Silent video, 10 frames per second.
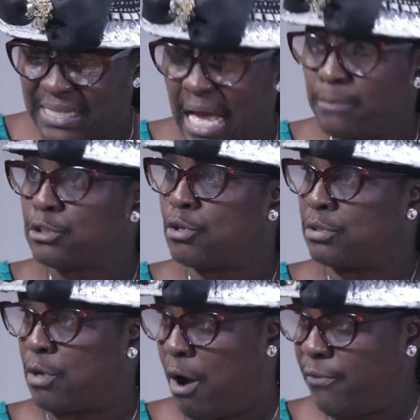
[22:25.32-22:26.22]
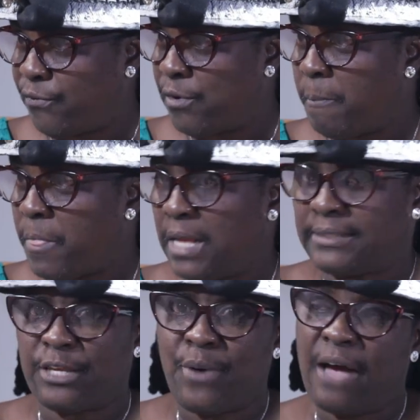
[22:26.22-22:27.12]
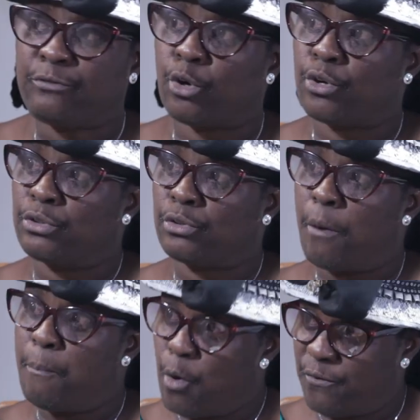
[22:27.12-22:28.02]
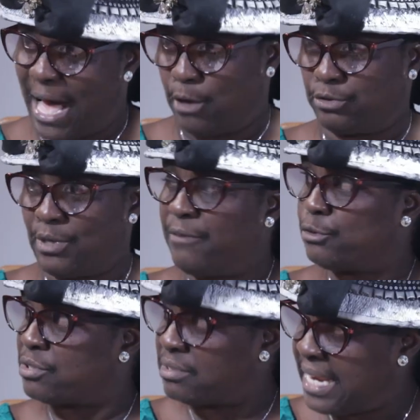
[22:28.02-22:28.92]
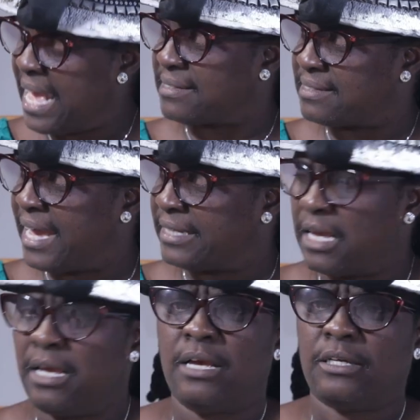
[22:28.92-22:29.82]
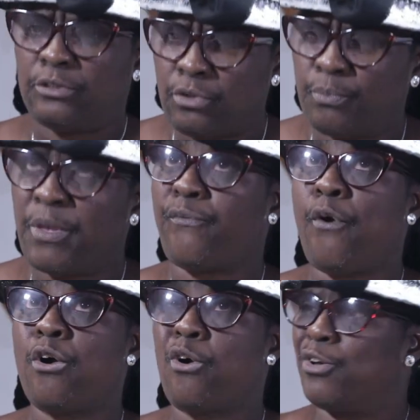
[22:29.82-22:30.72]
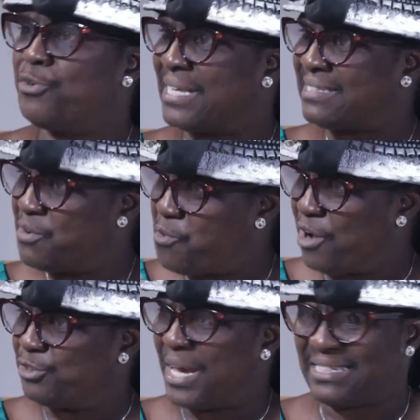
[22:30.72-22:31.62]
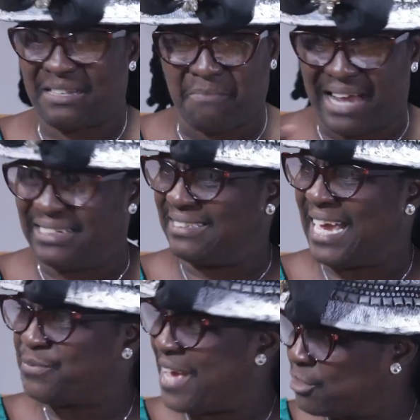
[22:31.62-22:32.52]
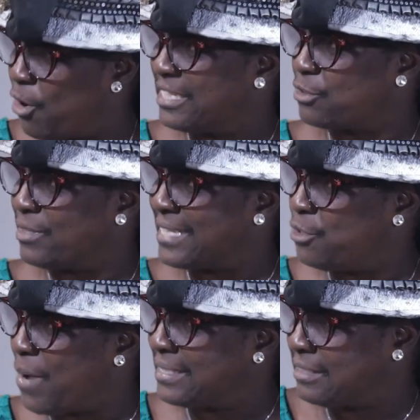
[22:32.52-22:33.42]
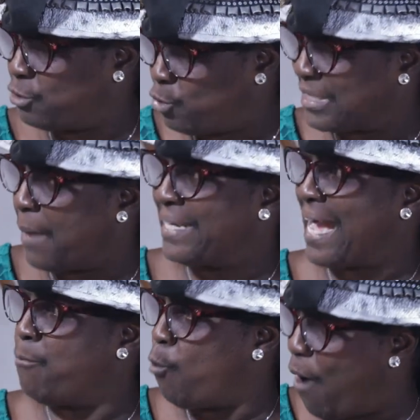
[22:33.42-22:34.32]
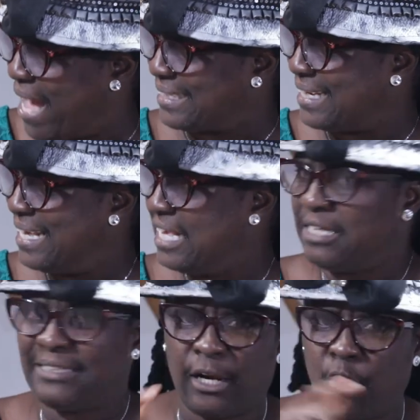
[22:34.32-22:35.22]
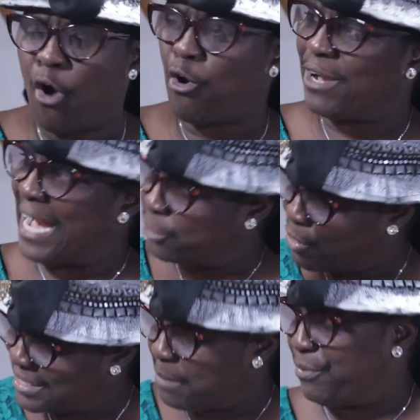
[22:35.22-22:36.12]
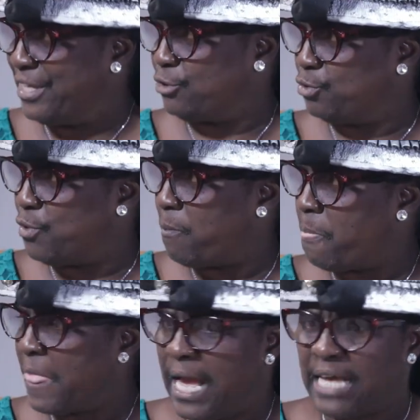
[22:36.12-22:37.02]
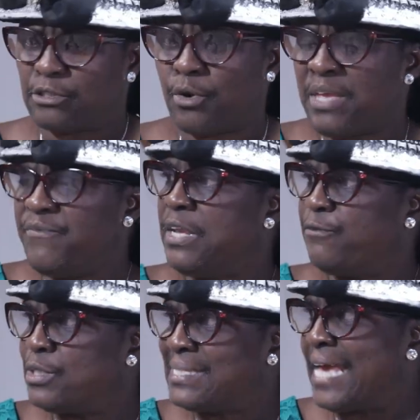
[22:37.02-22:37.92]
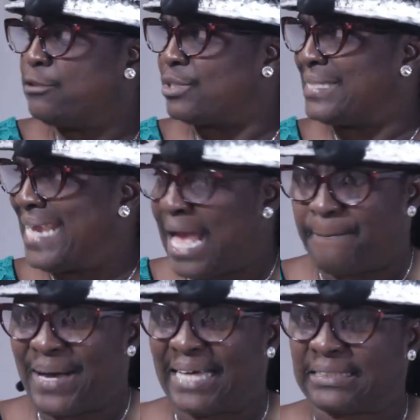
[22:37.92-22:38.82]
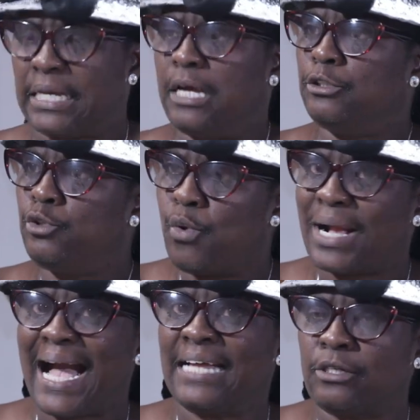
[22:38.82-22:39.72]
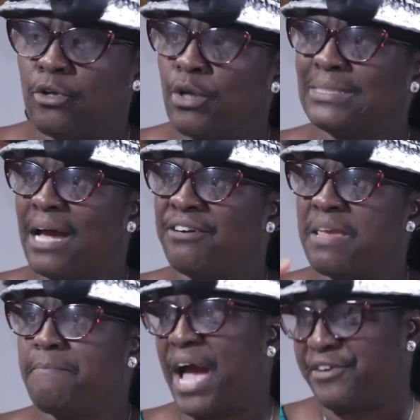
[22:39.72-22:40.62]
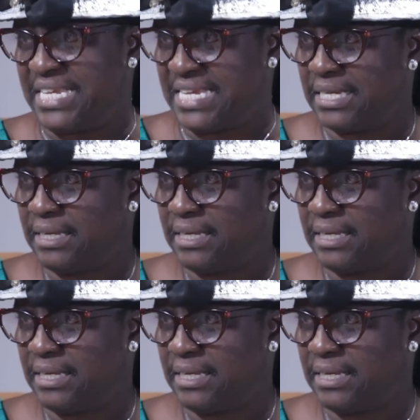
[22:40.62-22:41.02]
become so tough that you have to move out, you have to stay aside. You, before God, you are still one, you are still married. As far as God is concerned, the two shall become one. The law court cannot separate you. And so even if you decide to stay apart, you cannot remarry.